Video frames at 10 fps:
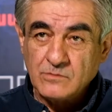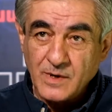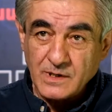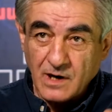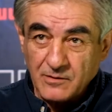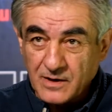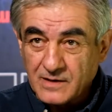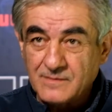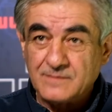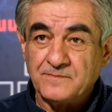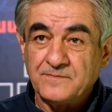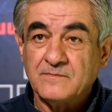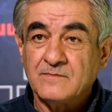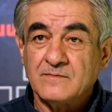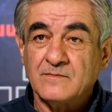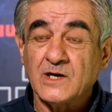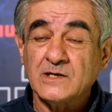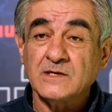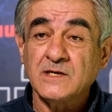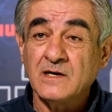to invade, take it.
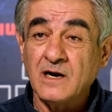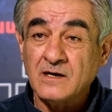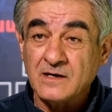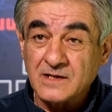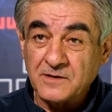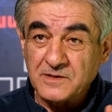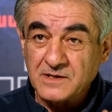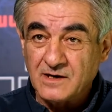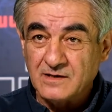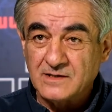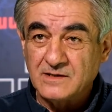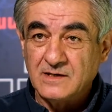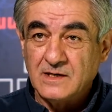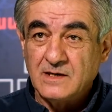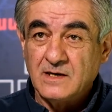And the others followed them too.